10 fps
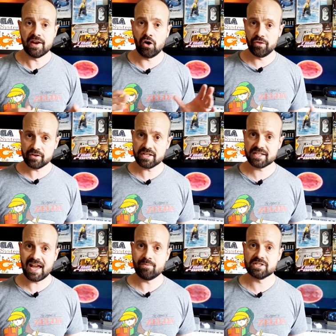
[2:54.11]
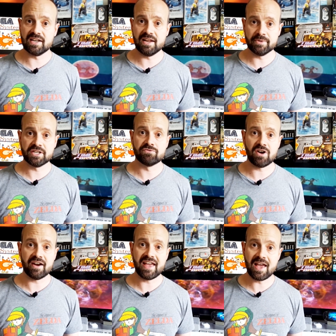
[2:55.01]
Now although this game was a limited
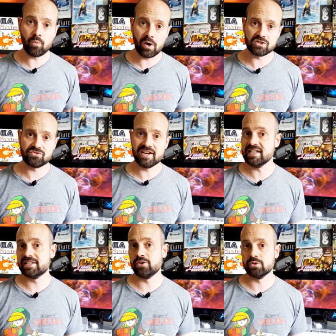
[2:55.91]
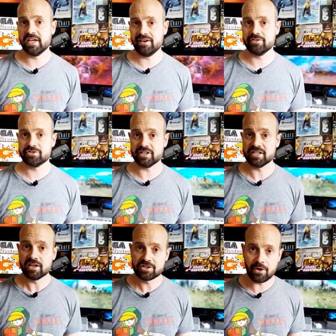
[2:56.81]
run, it was released in all
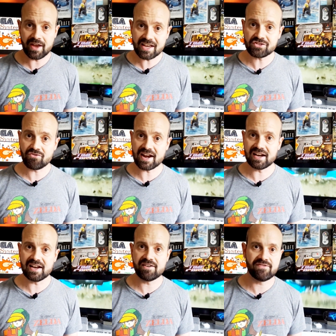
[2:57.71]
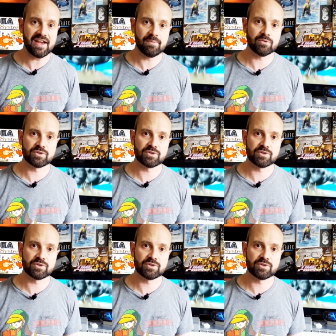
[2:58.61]
territories, so it is readily available